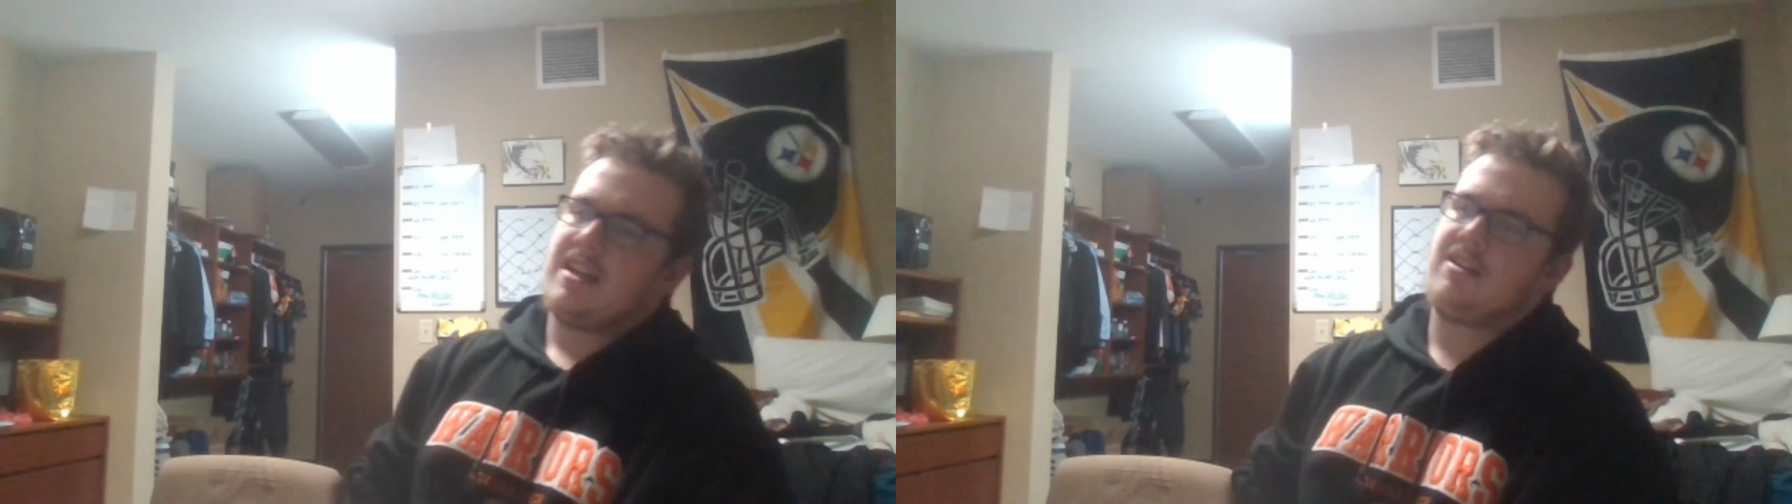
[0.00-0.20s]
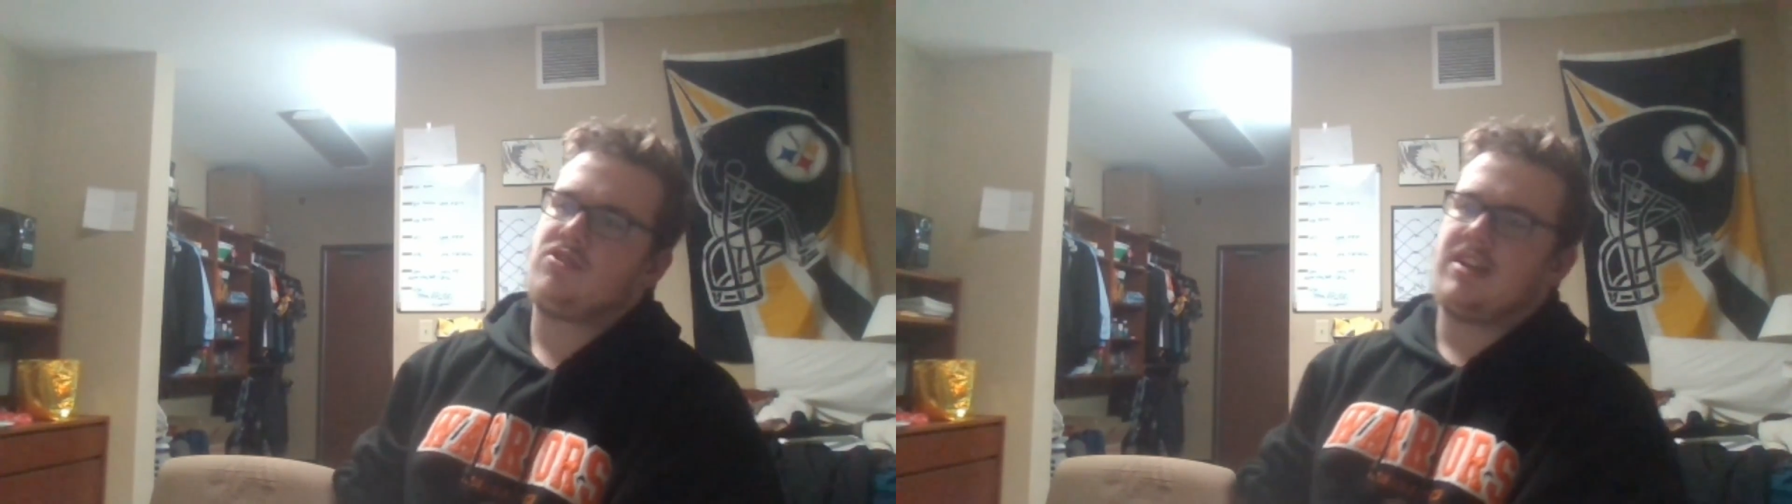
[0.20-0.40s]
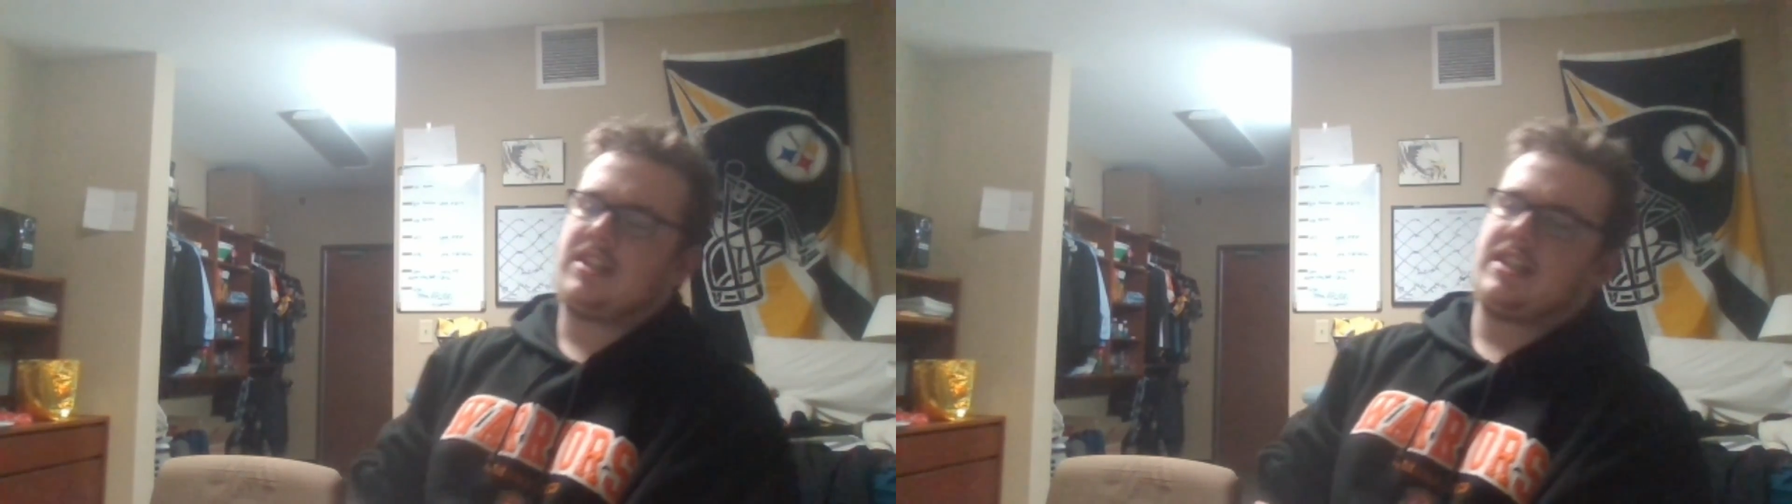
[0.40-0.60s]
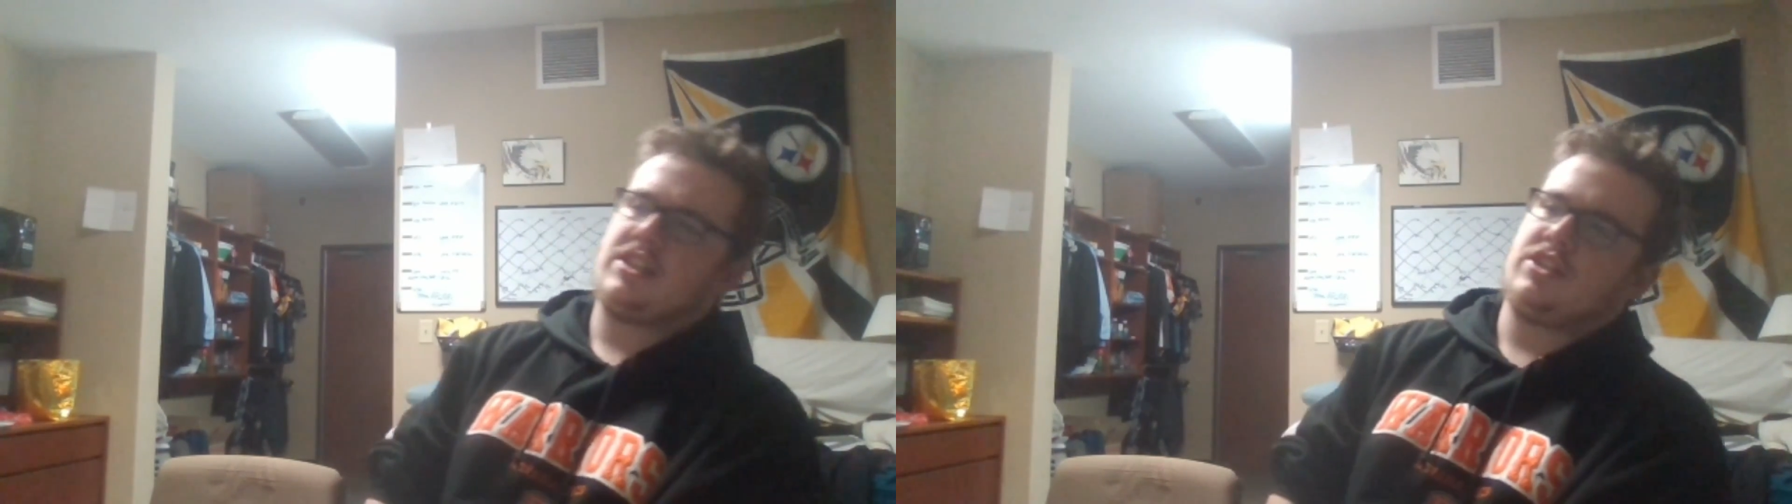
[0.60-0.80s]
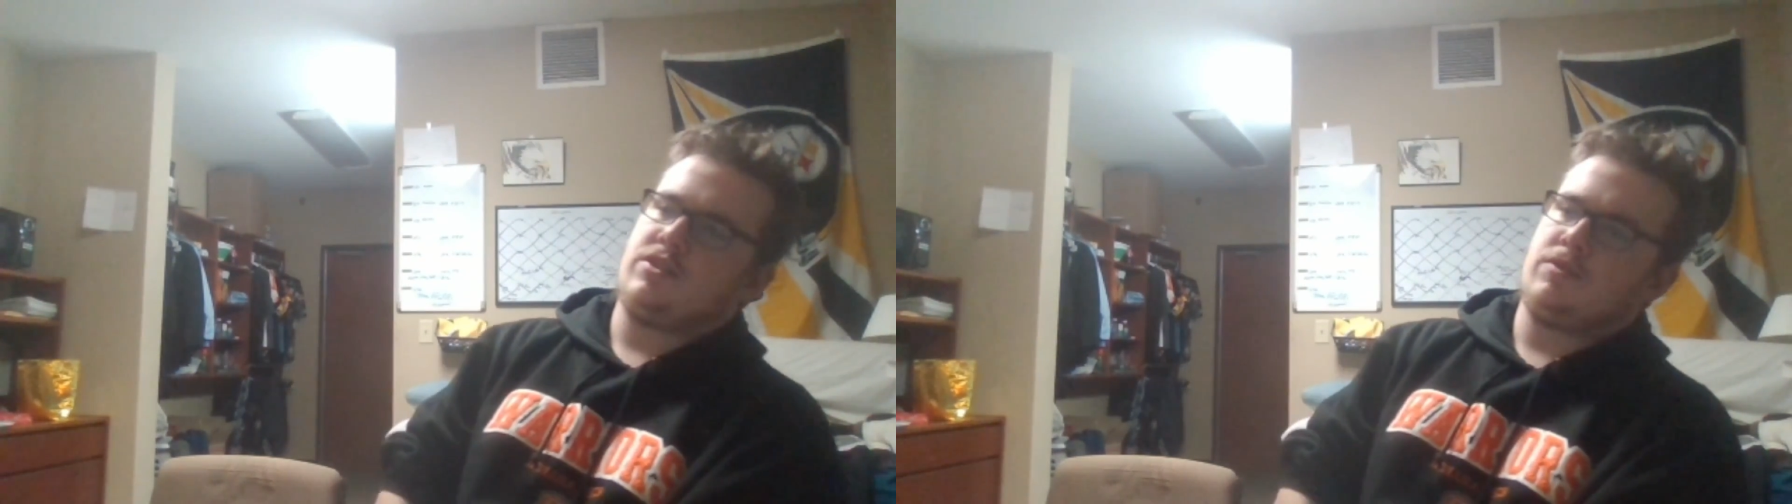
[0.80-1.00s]
That
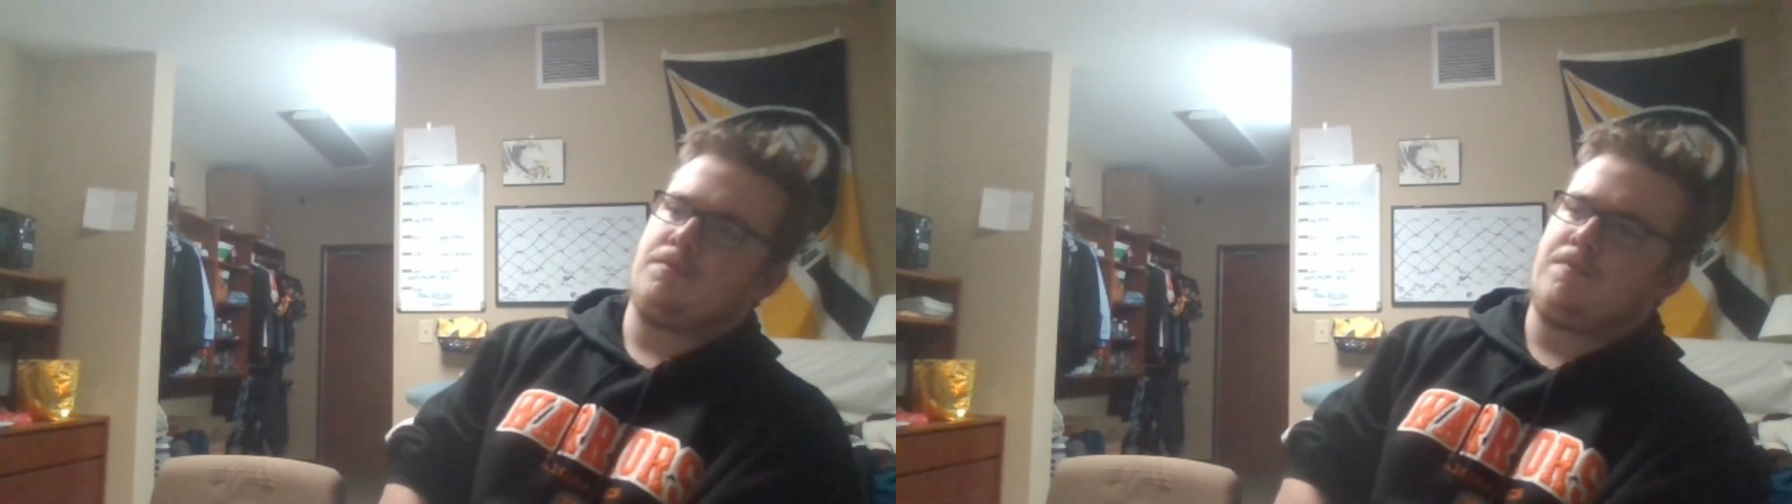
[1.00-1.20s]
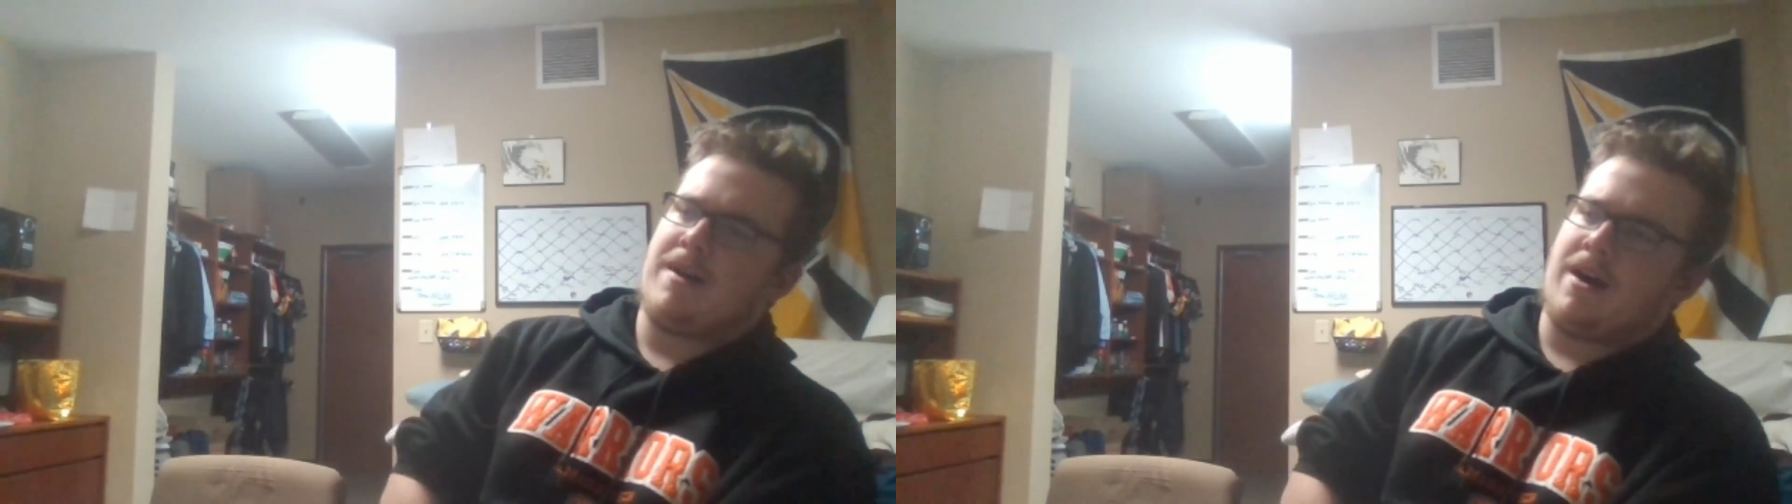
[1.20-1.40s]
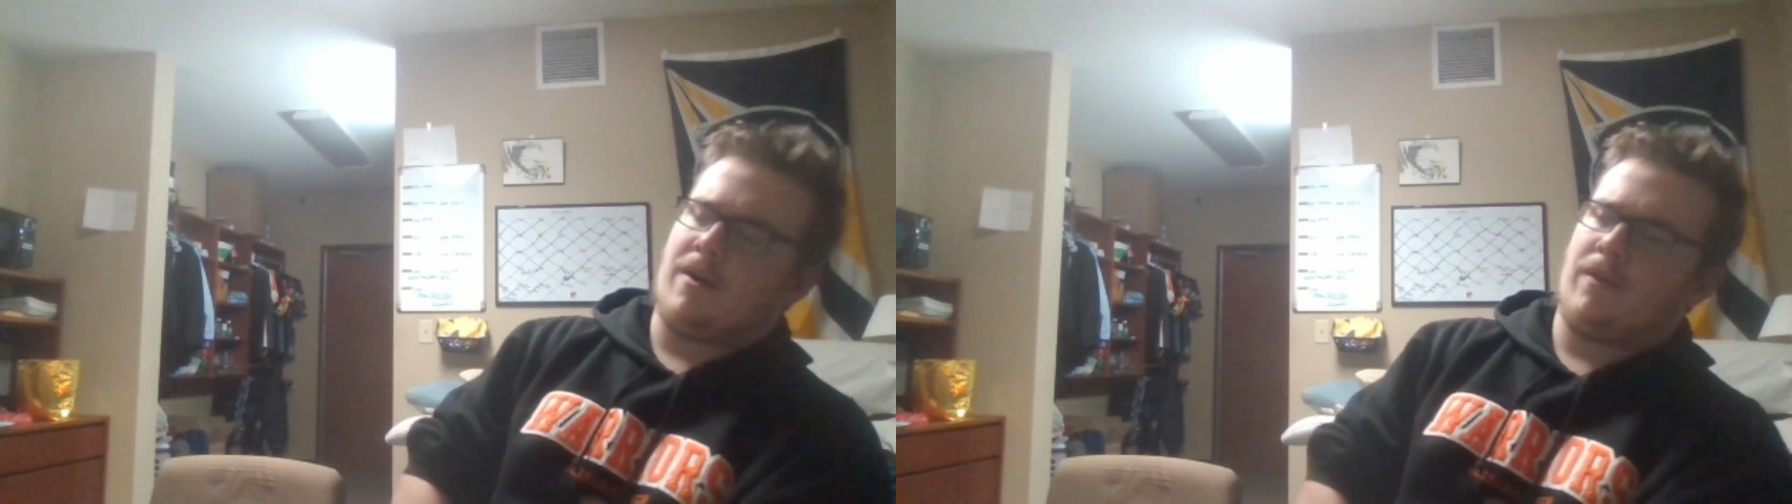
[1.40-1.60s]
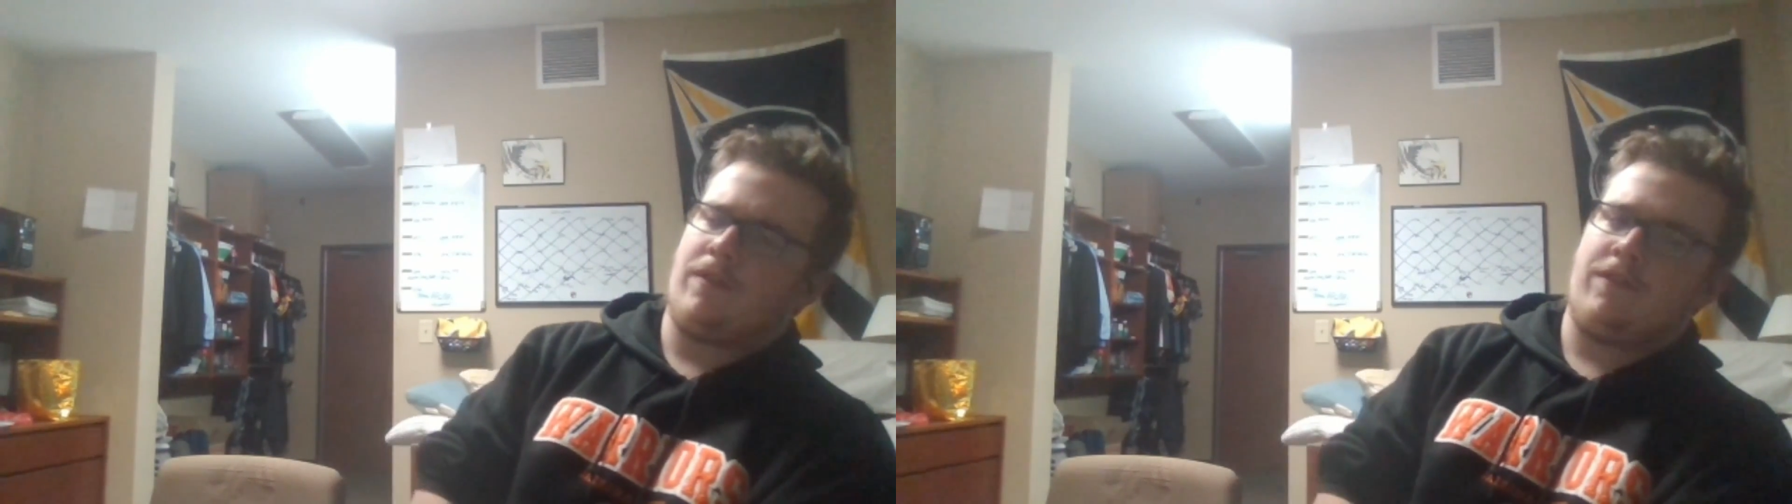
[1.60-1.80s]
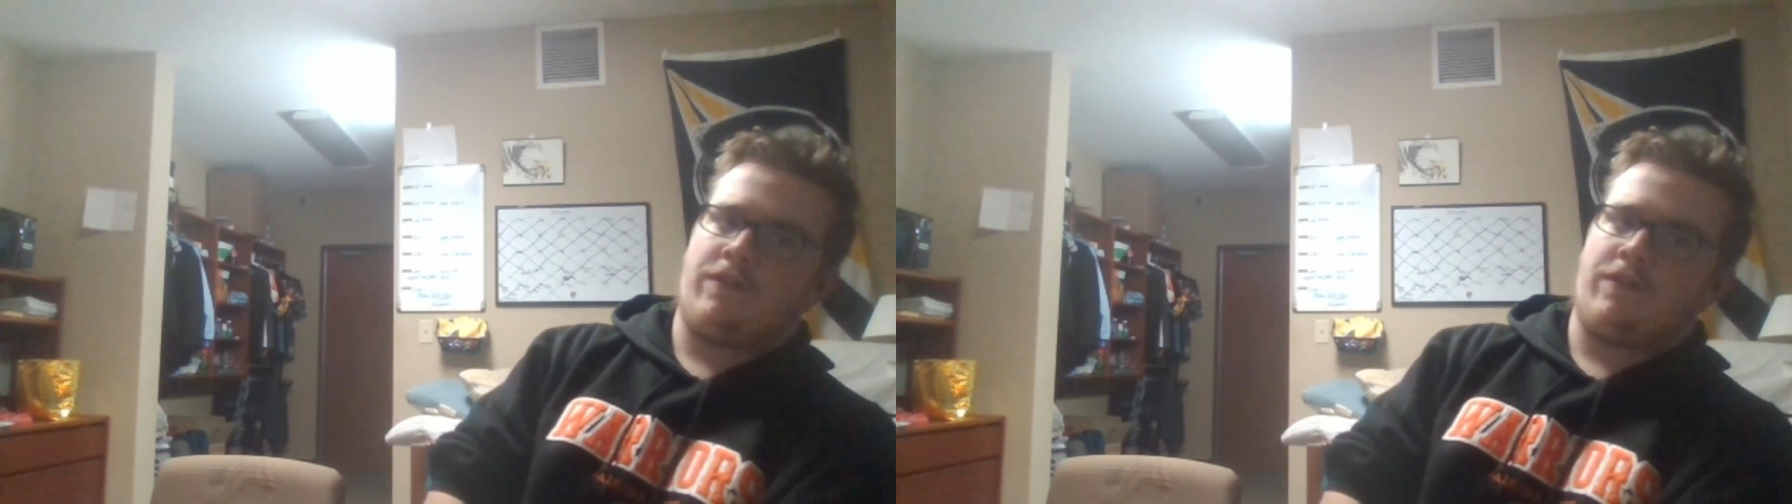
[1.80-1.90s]
translates to about